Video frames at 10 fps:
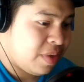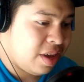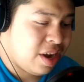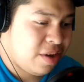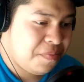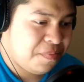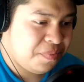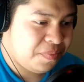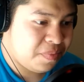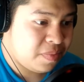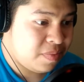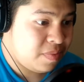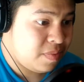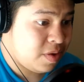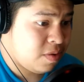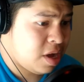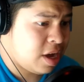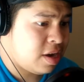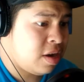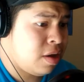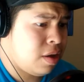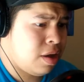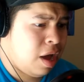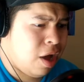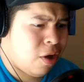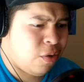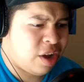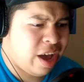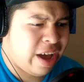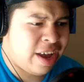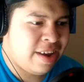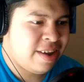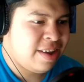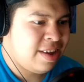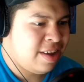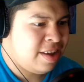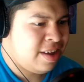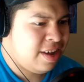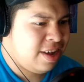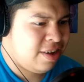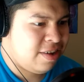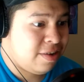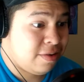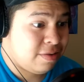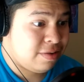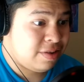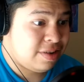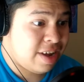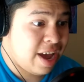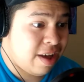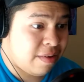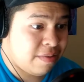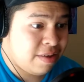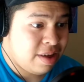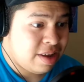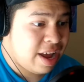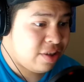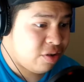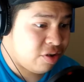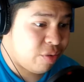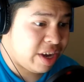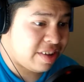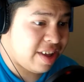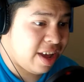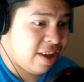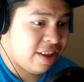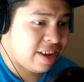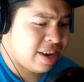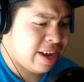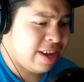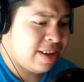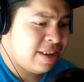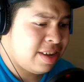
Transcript: You know? Oh God. Oh God. Oh damn. That door is weak as hell. Look at that.